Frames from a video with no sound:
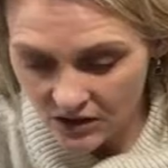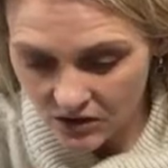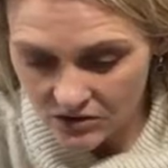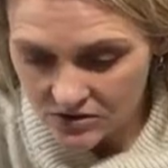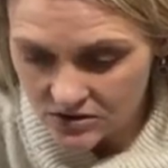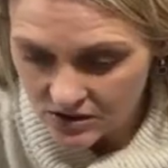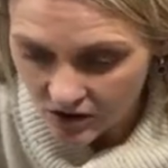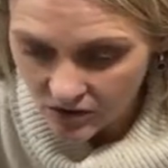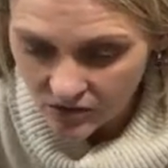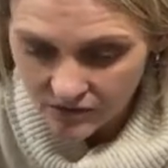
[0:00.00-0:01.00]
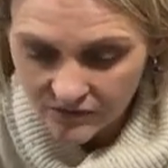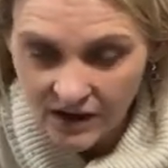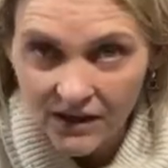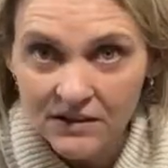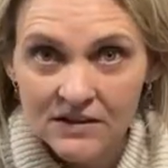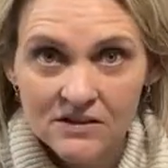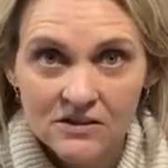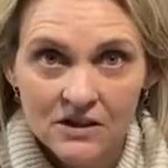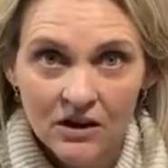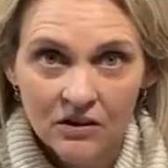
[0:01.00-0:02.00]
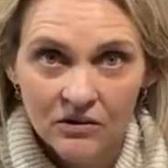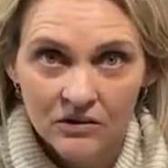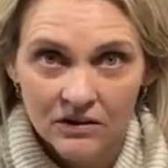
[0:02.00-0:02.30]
are so fun to sew.